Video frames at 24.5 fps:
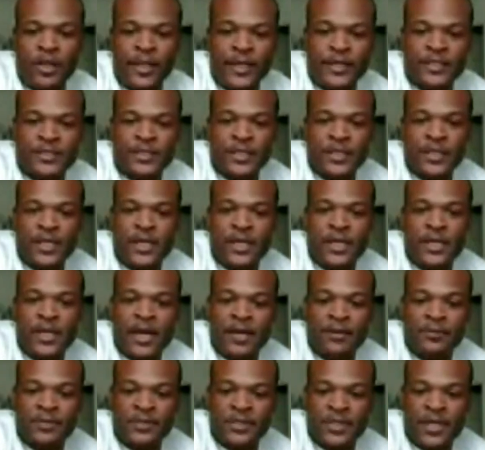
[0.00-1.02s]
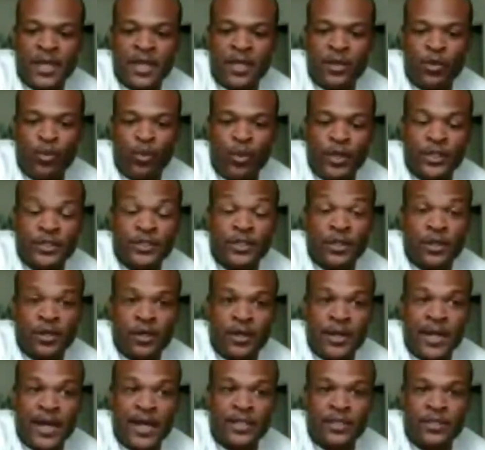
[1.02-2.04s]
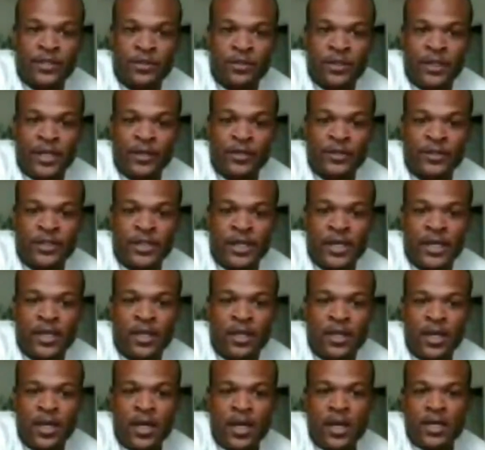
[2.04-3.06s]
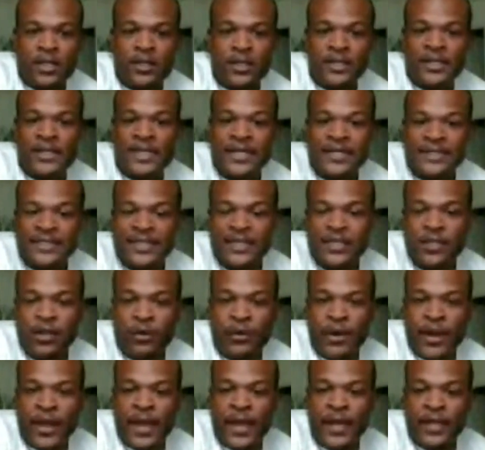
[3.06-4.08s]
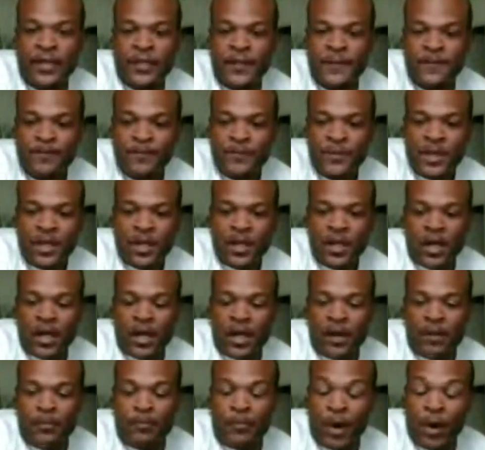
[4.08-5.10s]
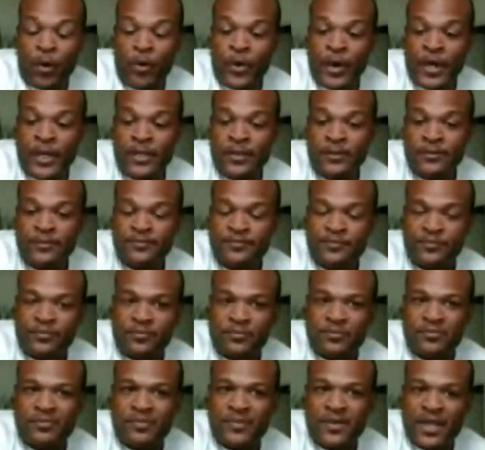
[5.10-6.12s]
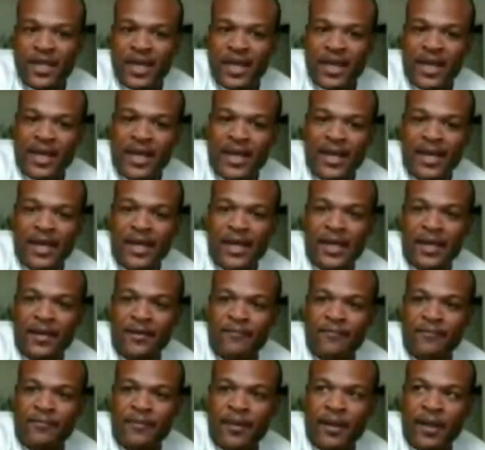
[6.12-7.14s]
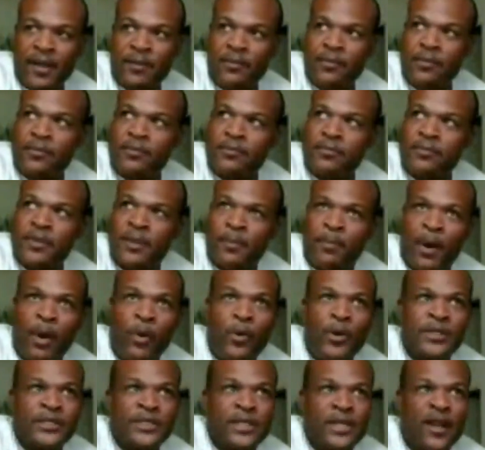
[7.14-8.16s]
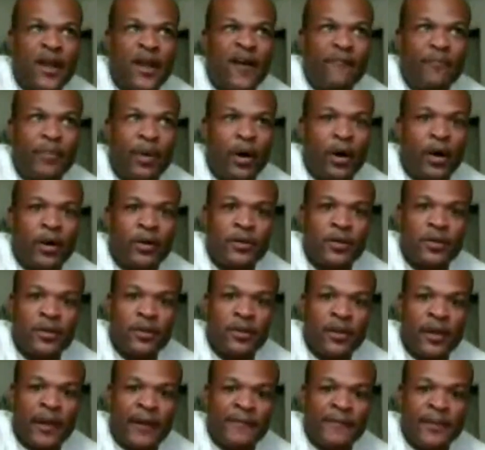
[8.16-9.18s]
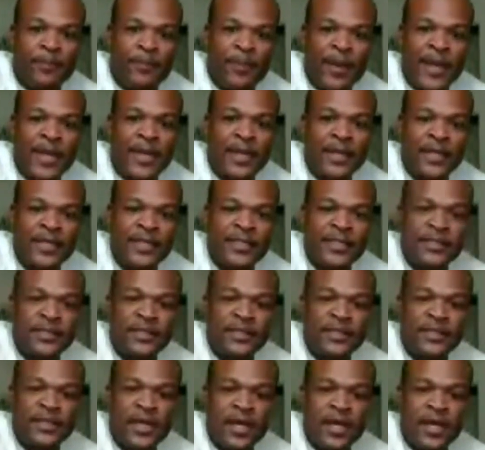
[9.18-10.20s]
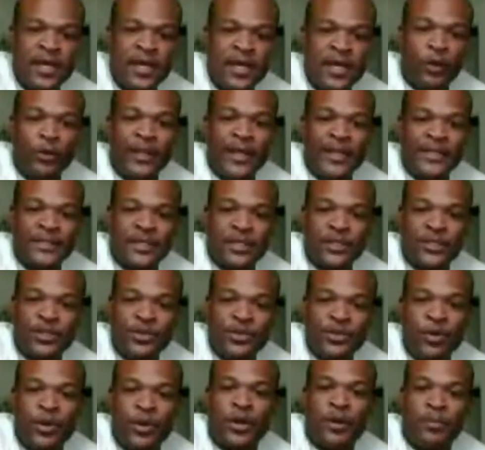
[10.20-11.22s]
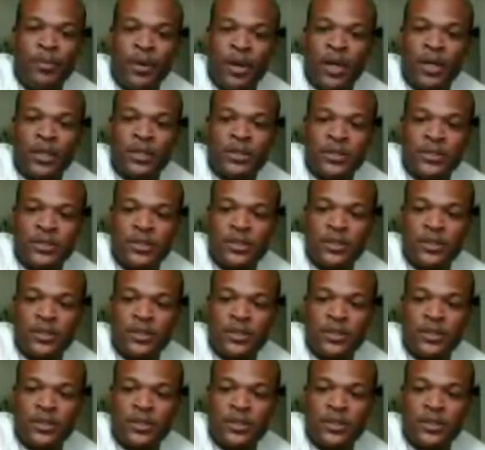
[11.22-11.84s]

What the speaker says: collection, then I would say the ones that are not like you said, the DC Direct, Bowen. The Bowens that I've bought, I've paid at least no less than $200.